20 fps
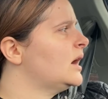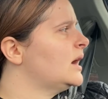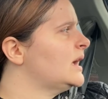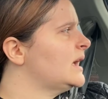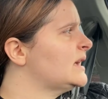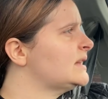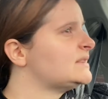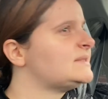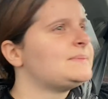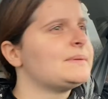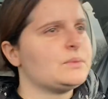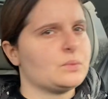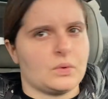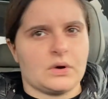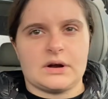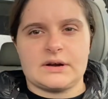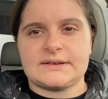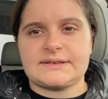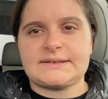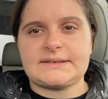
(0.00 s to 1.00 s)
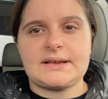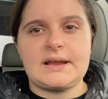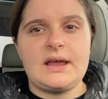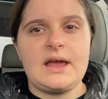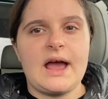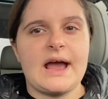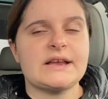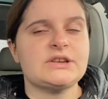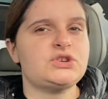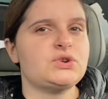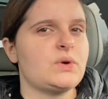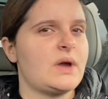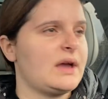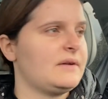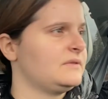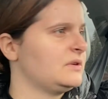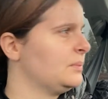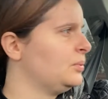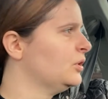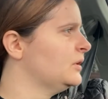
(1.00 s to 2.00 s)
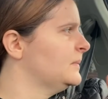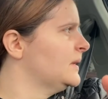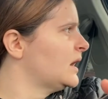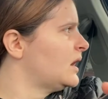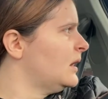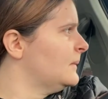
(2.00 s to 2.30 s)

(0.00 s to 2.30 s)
It's been worse. I do have an appointment